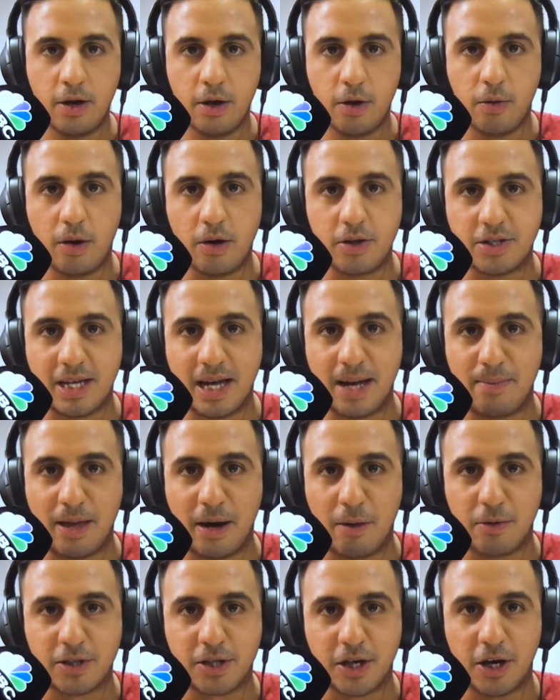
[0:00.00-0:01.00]
Well, Sam,
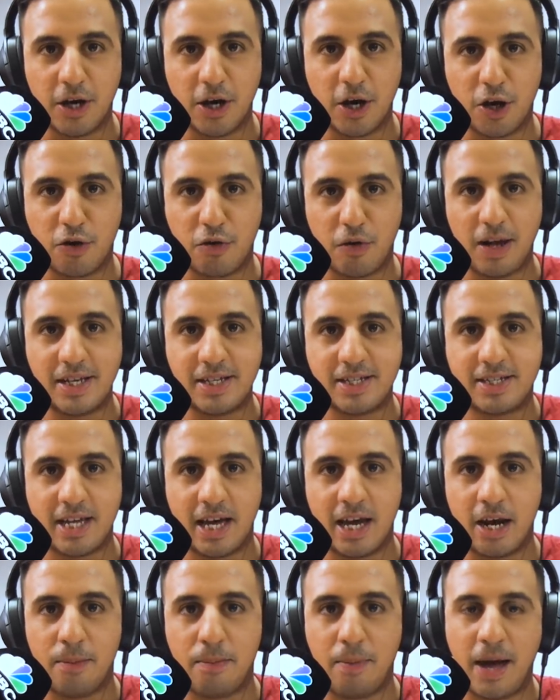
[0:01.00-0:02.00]
that was a, a, great
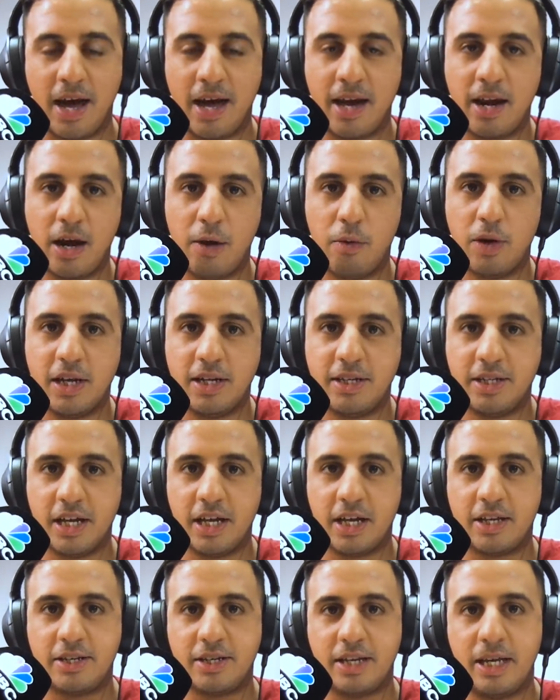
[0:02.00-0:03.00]
setup, and I want to
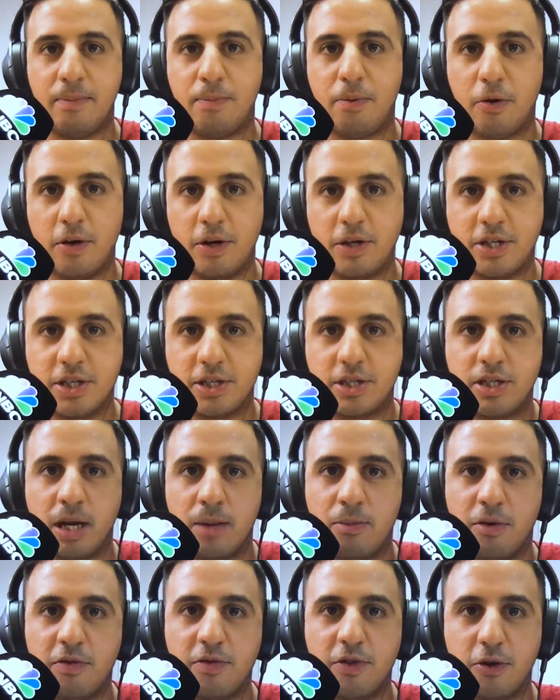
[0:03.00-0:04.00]
dig deeper into
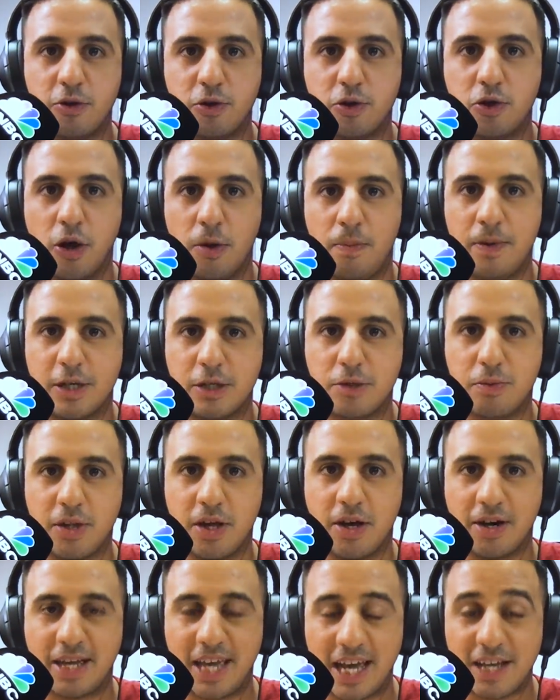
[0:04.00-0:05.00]
some of those topics with
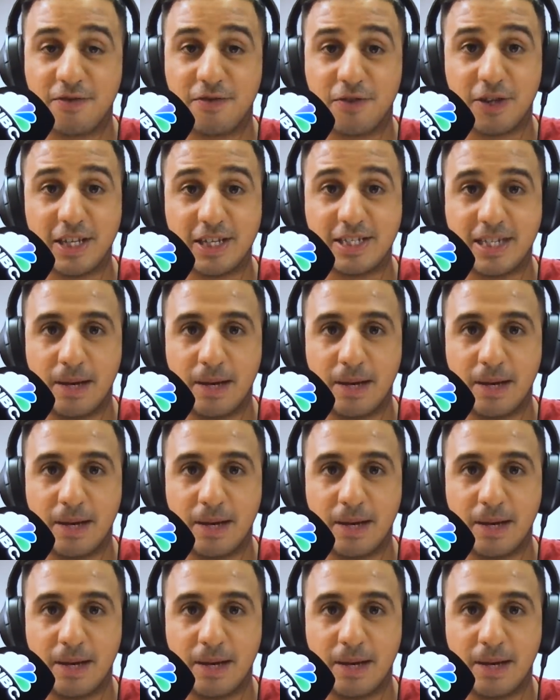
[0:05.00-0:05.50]
our guest for this